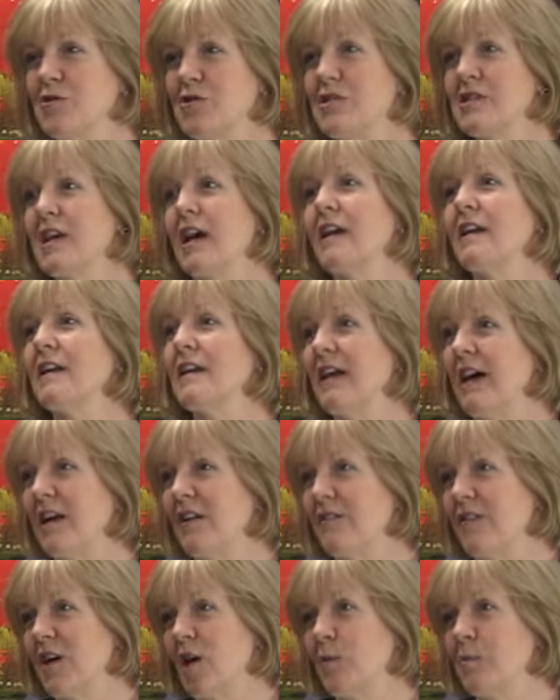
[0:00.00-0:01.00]
She's gotten a lot
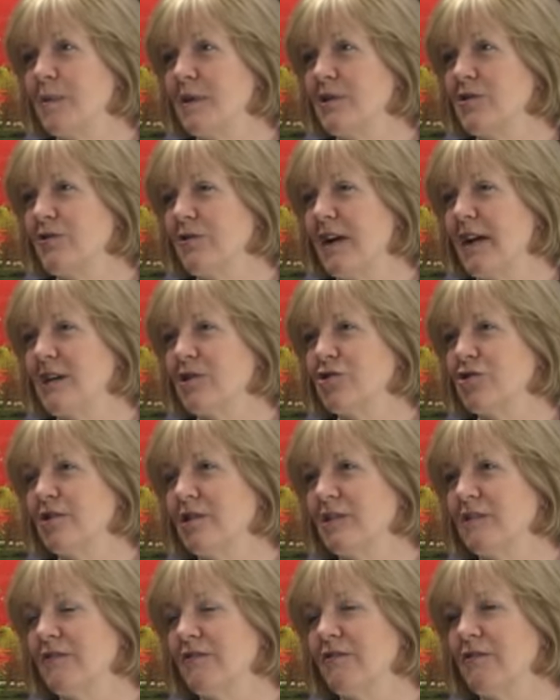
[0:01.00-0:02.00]
of help and
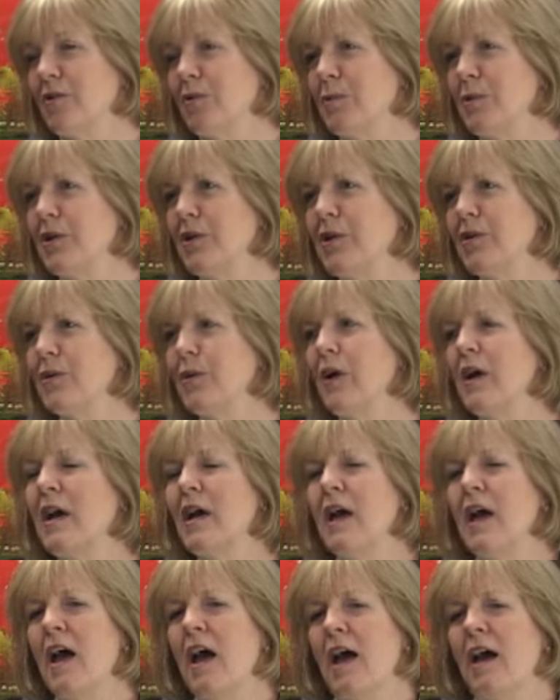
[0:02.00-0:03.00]
direction from you.
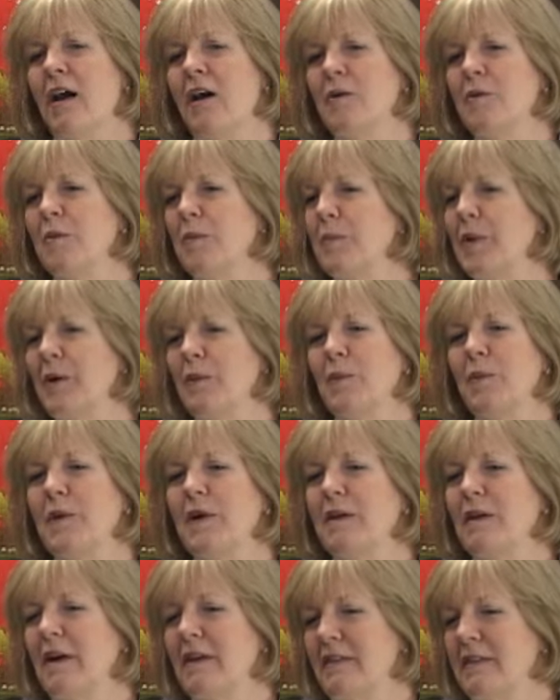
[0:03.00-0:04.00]
But
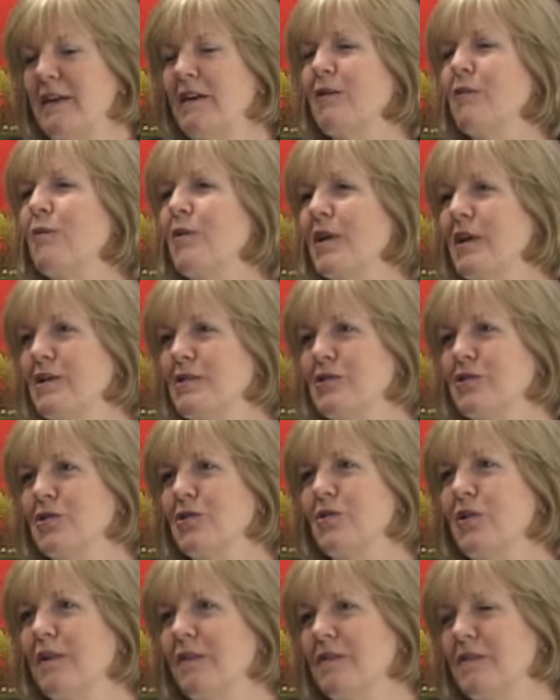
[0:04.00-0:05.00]
I think we,
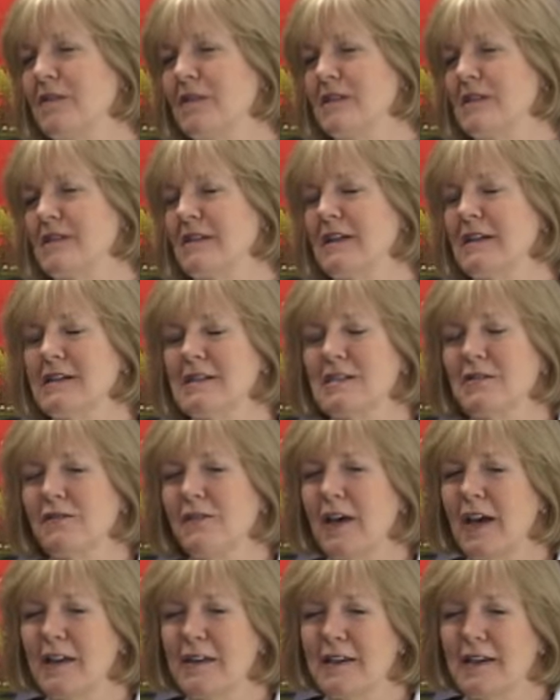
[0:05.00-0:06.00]
too, have discussed the
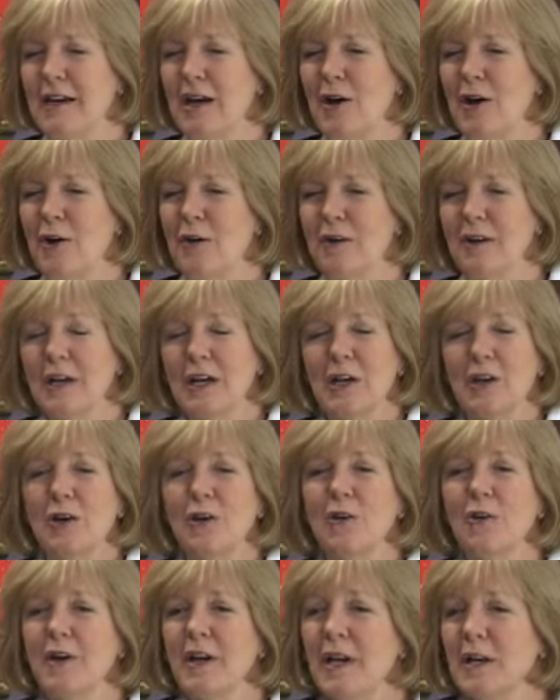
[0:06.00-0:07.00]
fact that our
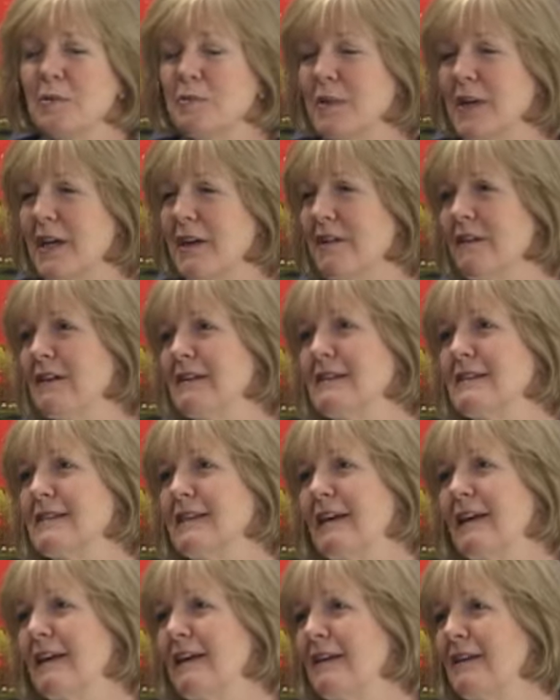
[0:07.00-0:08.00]
grandparents
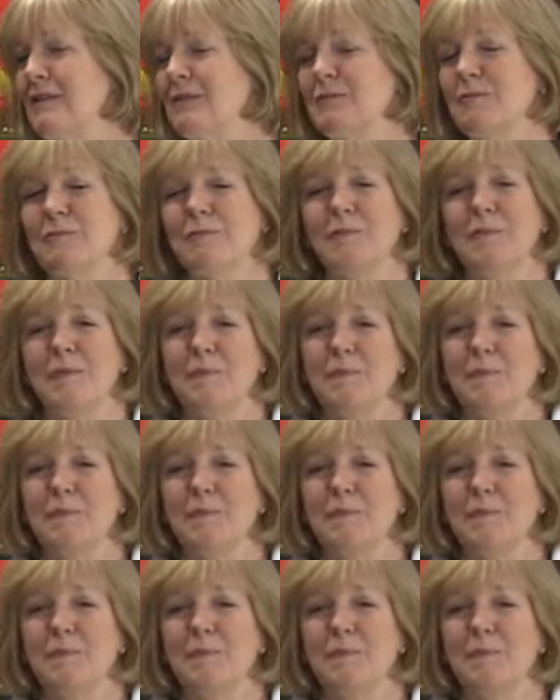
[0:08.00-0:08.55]
and,